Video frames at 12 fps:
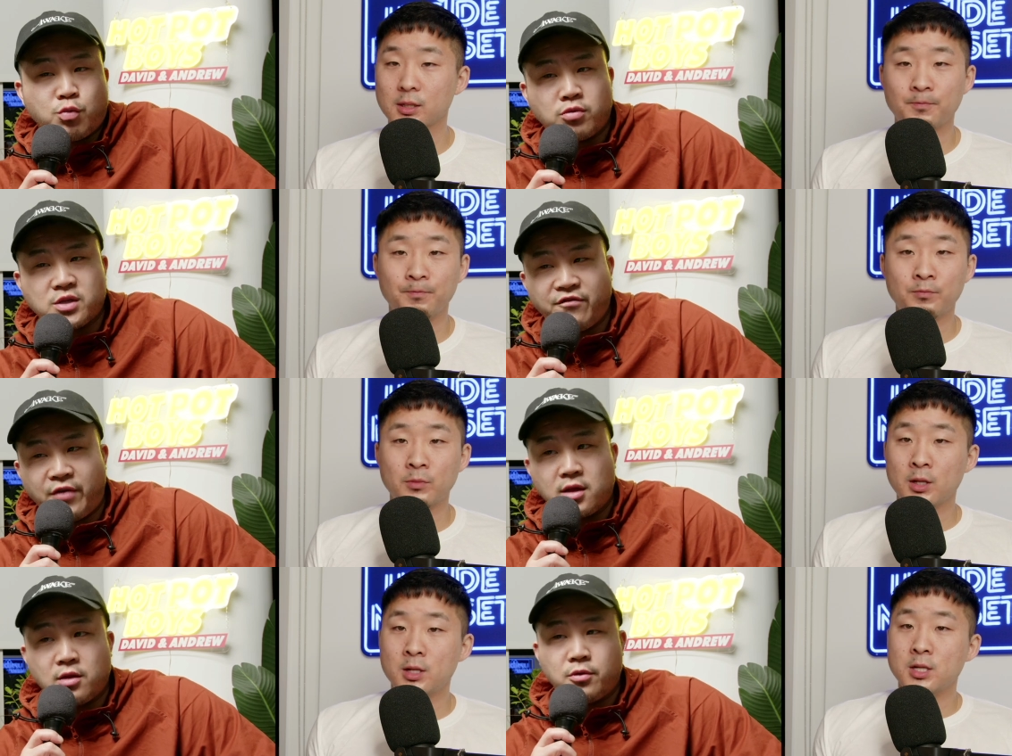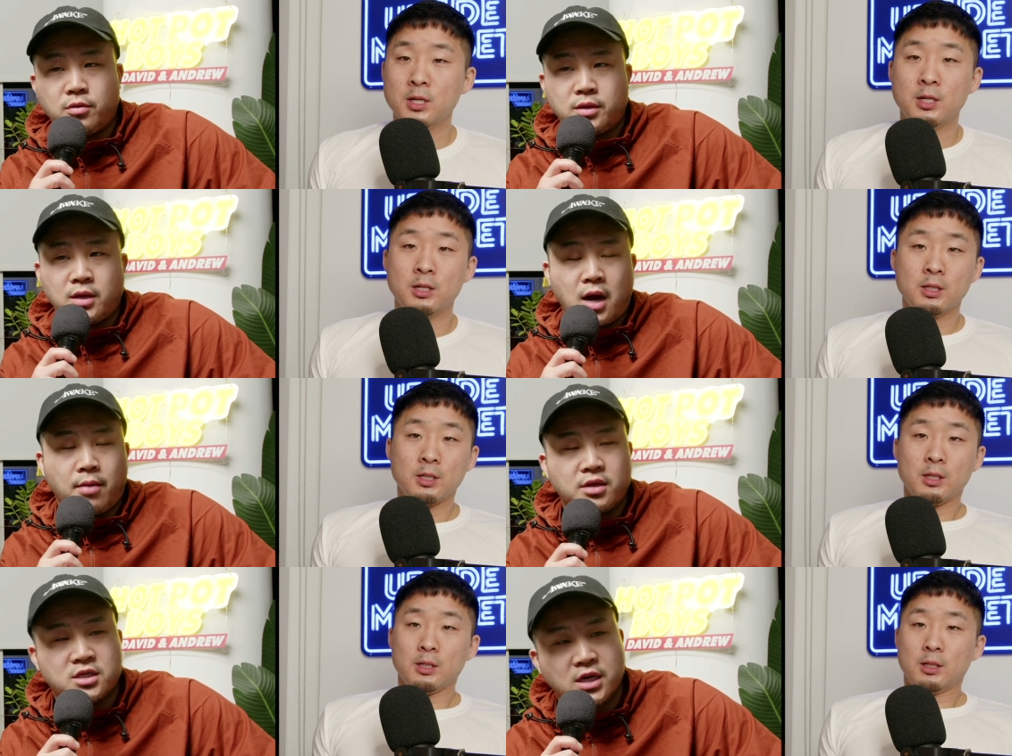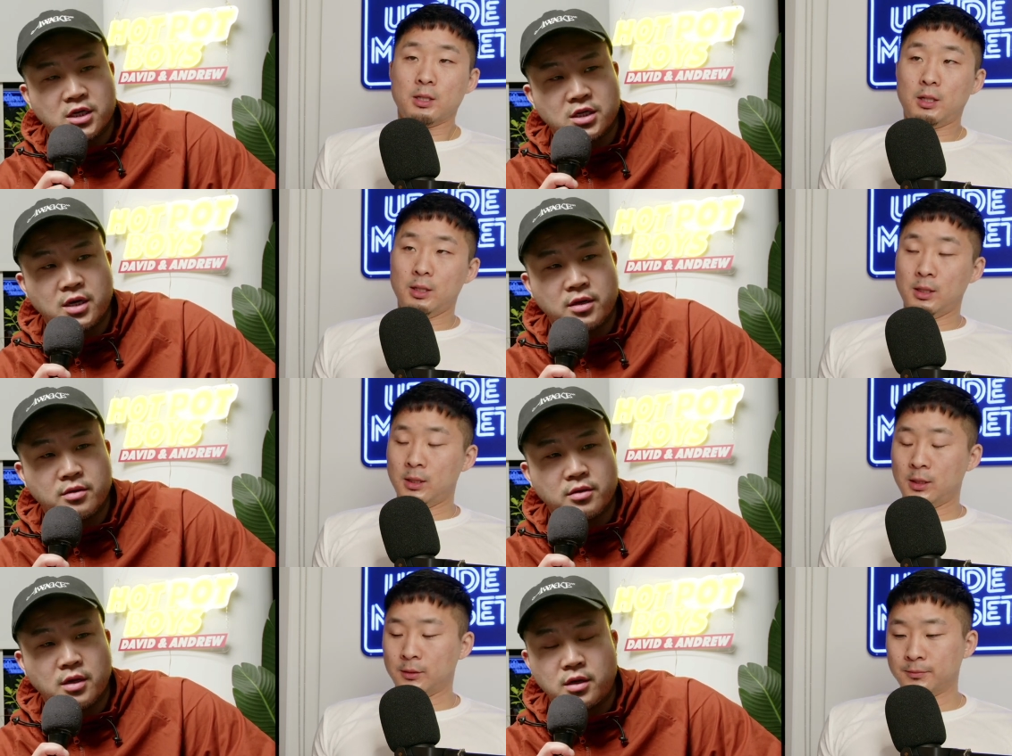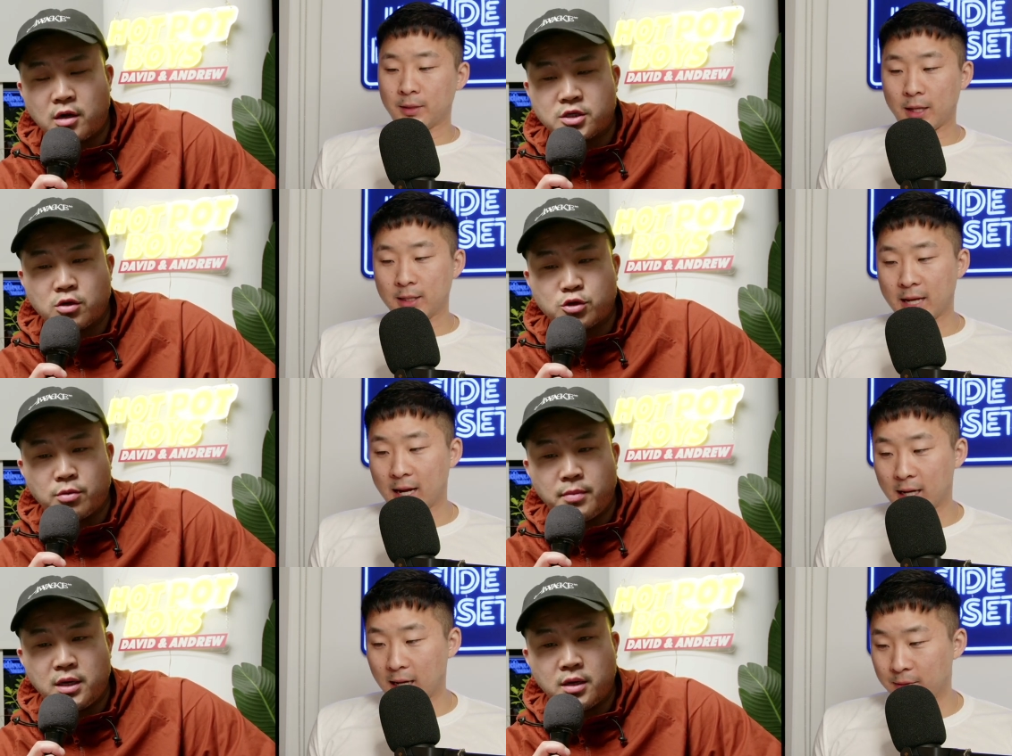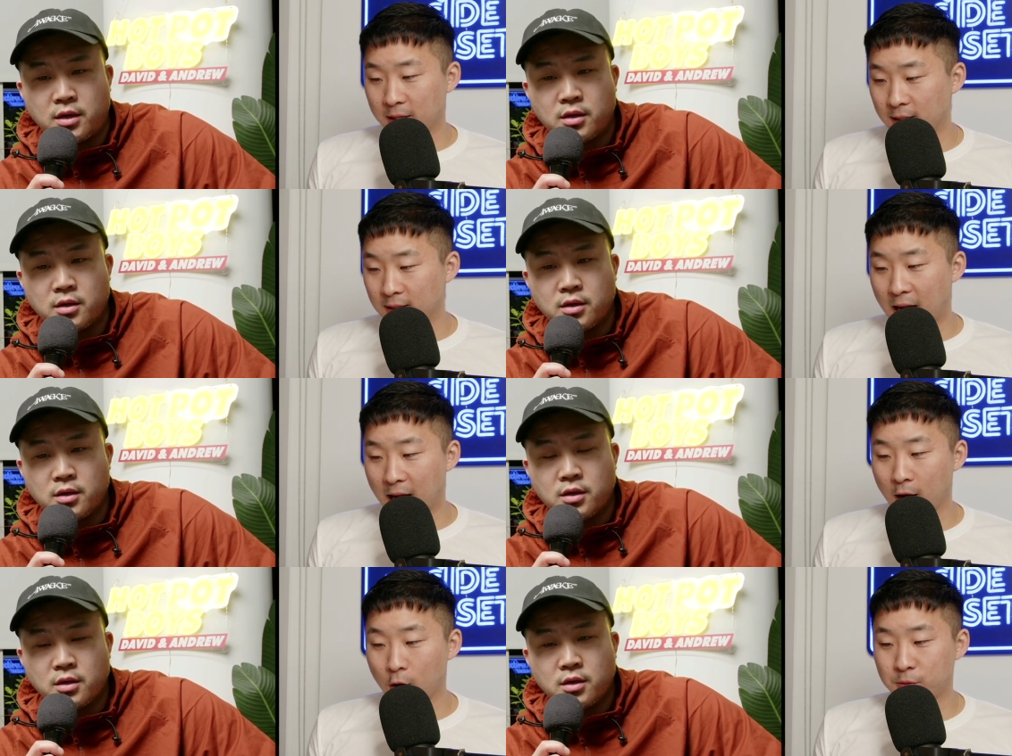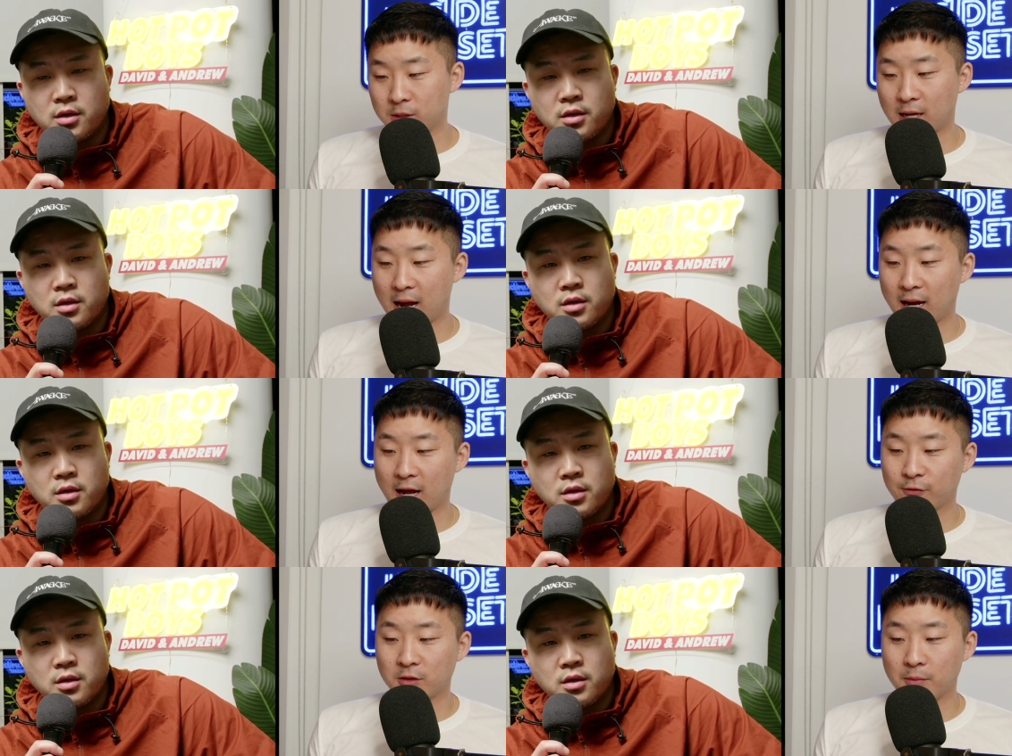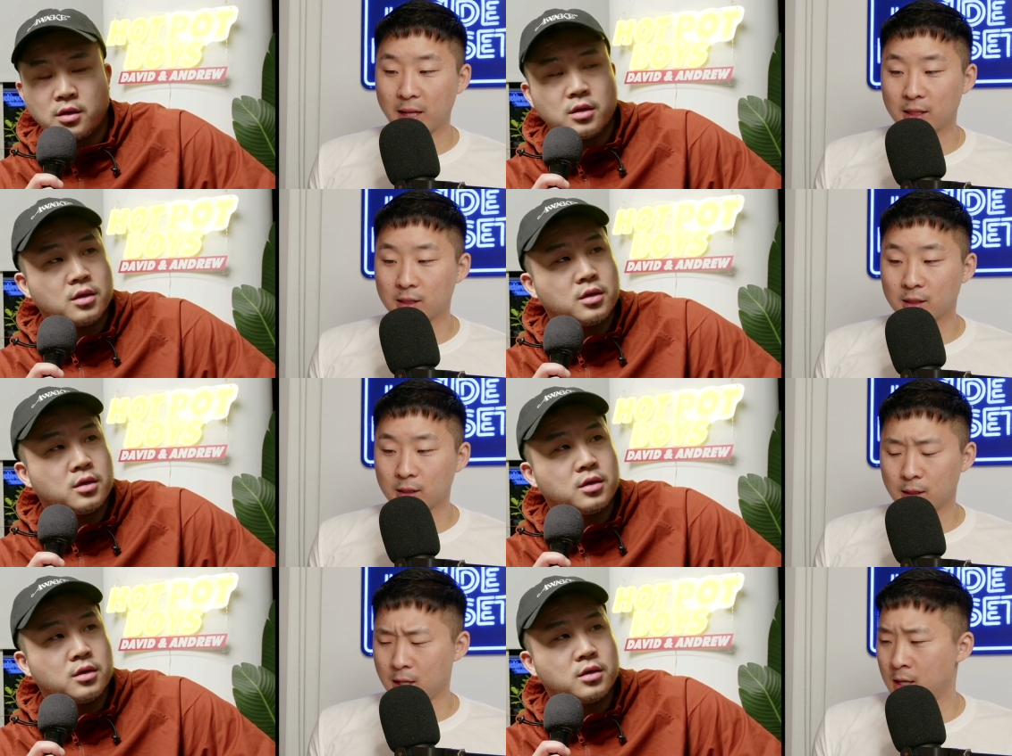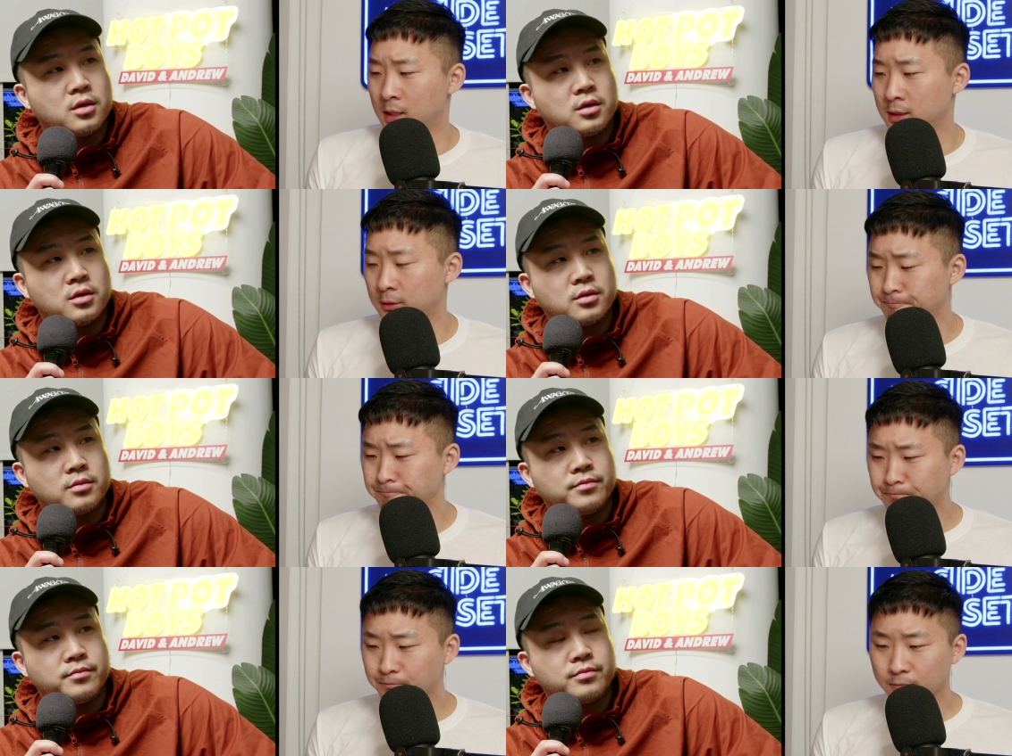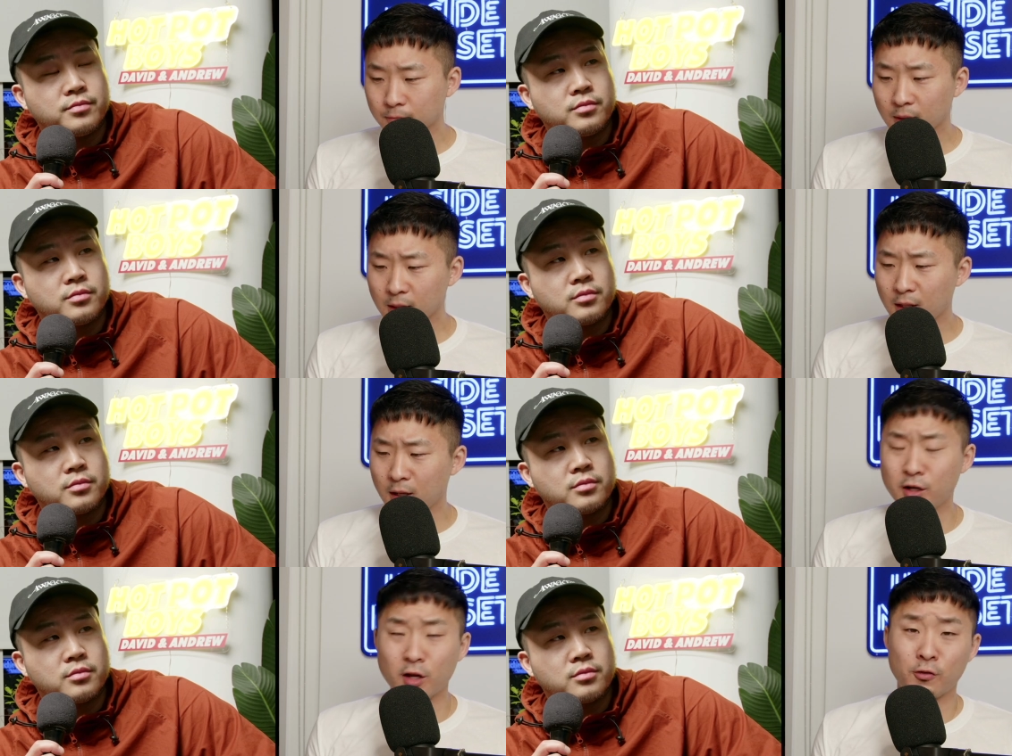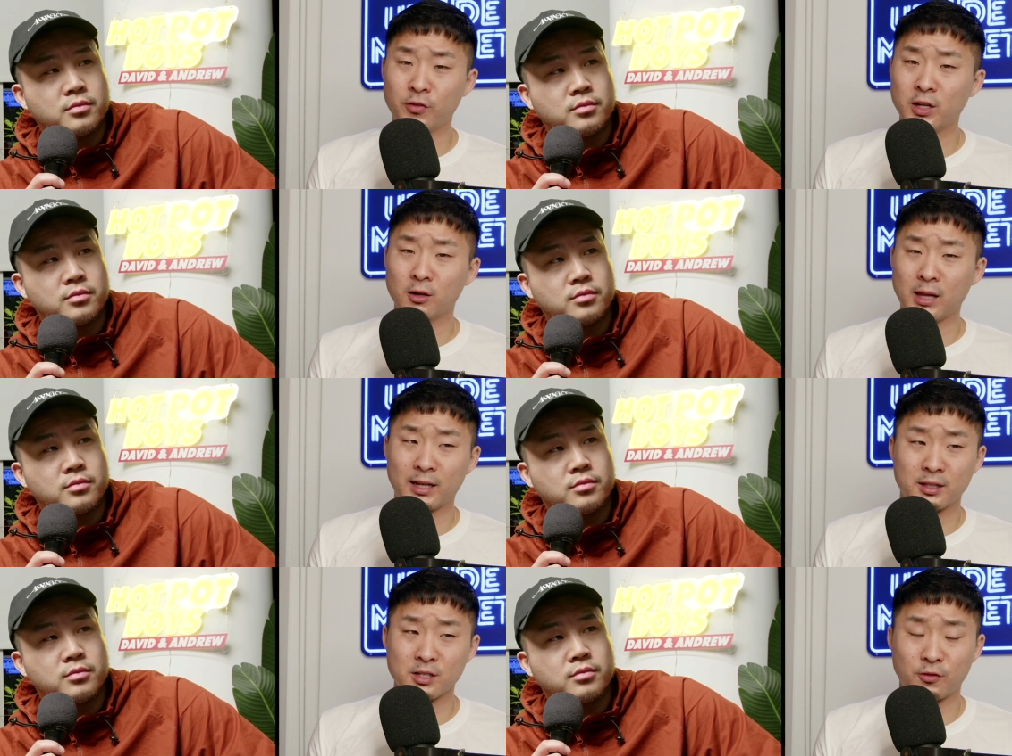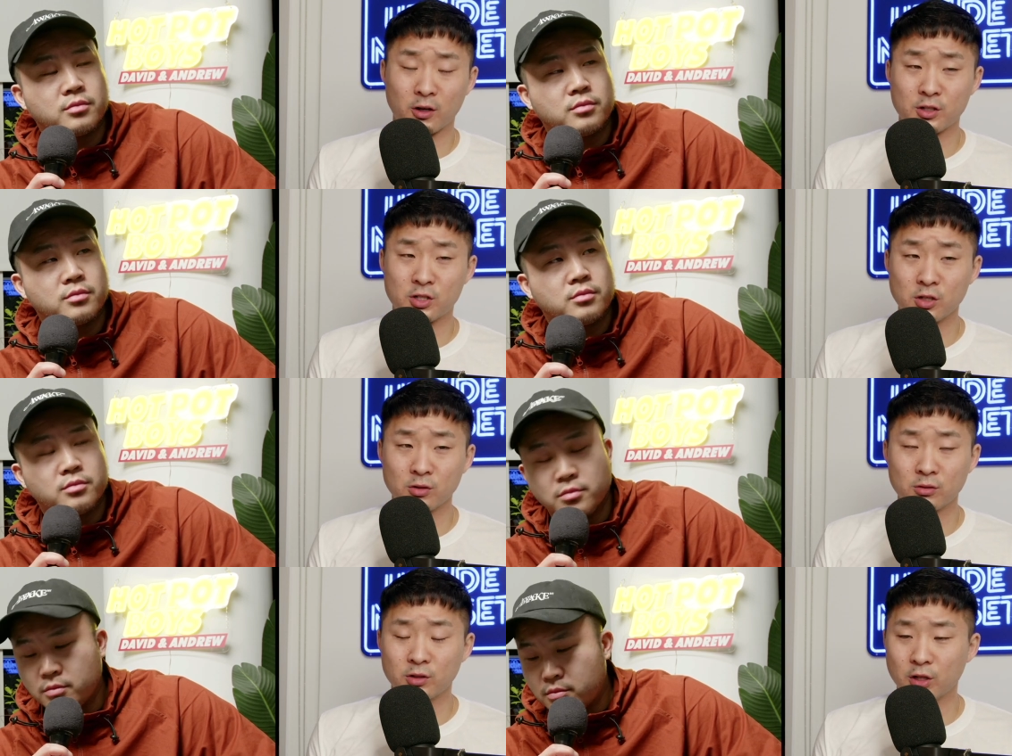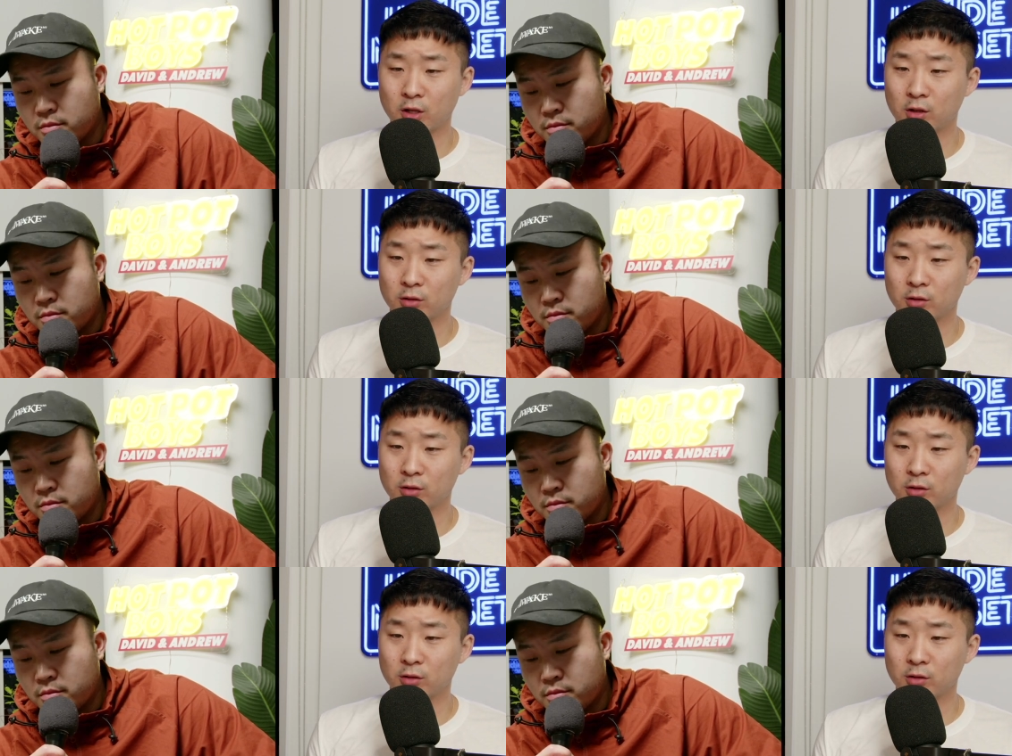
Speaker 1: was available in the comments section
Speaker 2: and, um, and on social and yeah, media. I mean, I hope to not have to make another video like this very soon. You know,